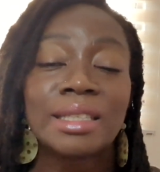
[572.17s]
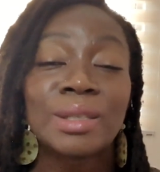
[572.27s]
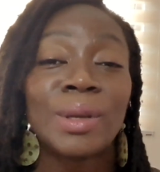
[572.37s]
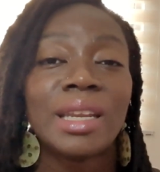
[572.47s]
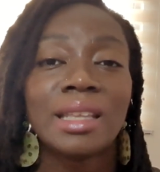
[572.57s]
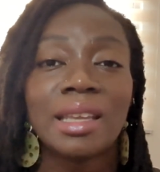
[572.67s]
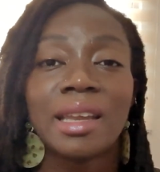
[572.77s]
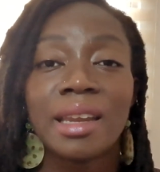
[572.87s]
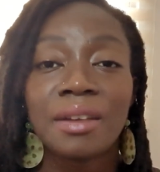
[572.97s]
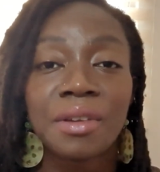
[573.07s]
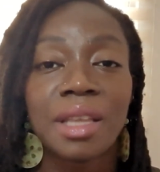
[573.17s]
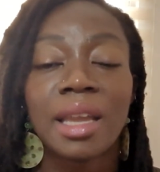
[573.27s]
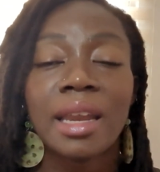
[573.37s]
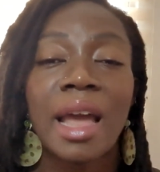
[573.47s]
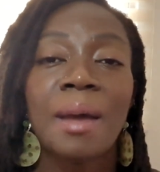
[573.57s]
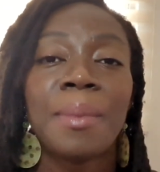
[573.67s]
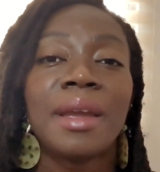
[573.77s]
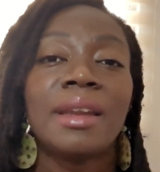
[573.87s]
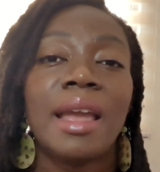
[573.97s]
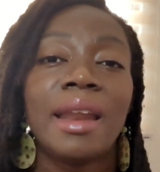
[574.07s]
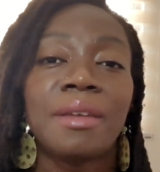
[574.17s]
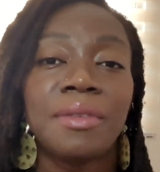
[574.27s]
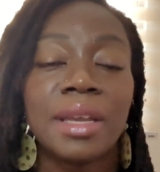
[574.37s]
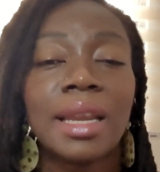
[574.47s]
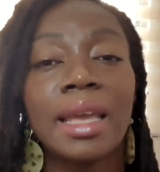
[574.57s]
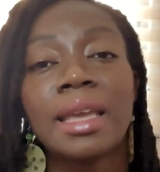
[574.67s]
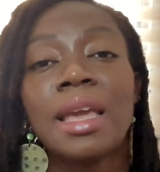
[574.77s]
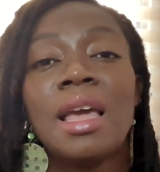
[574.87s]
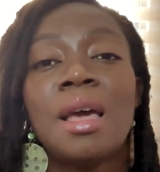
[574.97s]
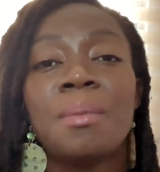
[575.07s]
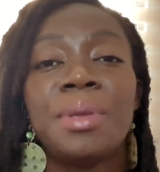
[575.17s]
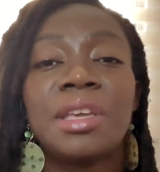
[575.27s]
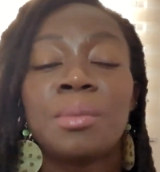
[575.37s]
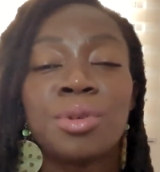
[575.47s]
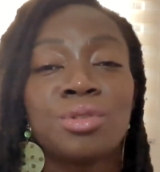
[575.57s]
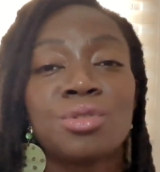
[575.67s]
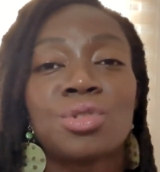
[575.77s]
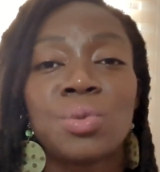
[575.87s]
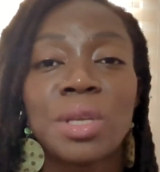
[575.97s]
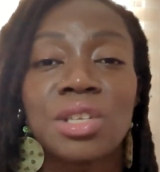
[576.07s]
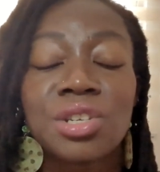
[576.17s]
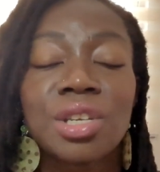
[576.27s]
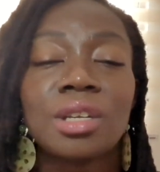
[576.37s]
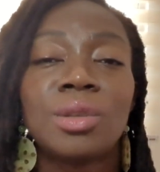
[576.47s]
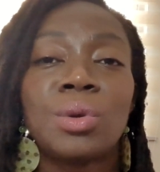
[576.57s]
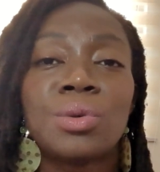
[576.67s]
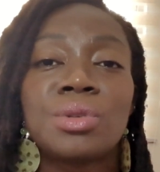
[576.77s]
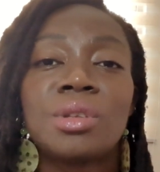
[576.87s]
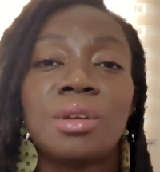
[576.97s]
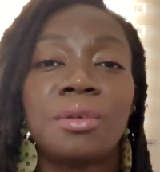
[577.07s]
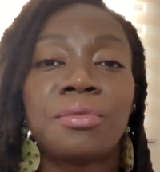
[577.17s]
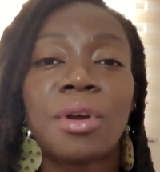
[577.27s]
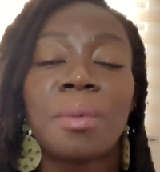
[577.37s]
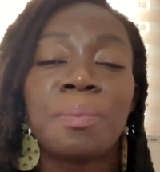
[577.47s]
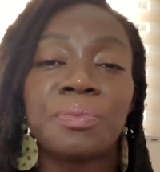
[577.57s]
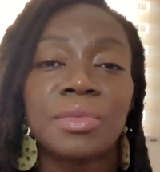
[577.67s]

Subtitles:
So anything and everything can happen, and I feel like being able to switch those from